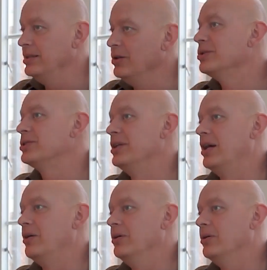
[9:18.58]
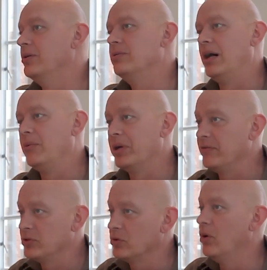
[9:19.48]
The old scenario, I would
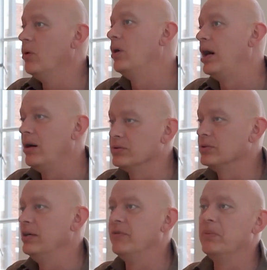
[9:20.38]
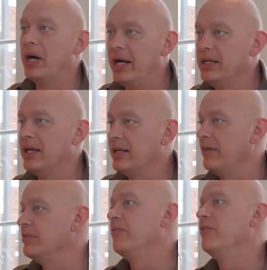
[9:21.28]
have to go out to everybody and
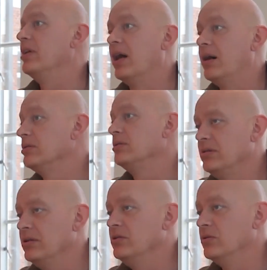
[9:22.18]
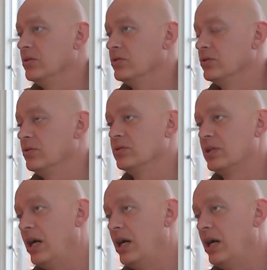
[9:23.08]
have them fill out the new controls.